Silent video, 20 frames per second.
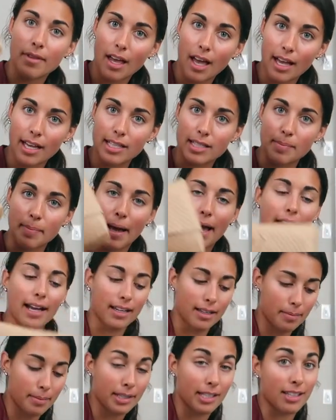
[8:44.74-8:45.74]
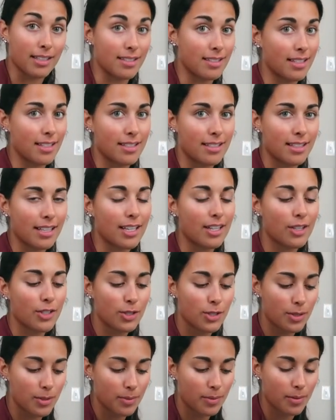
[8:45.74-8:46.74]
Ice pack, because these
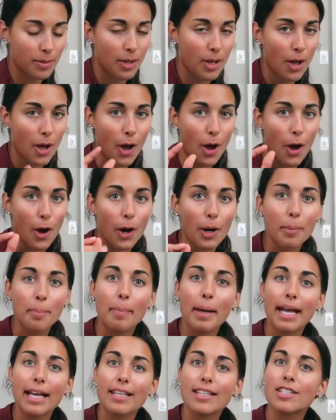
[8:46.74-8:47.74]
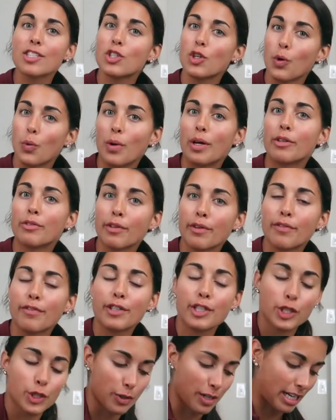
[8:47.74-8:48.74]
things are best when
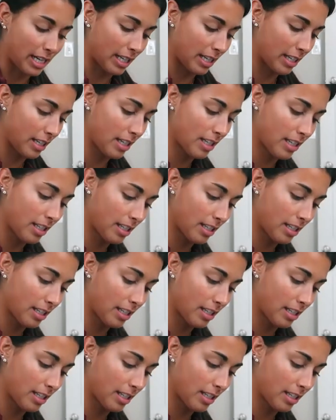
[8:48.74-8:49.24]
refrigerated.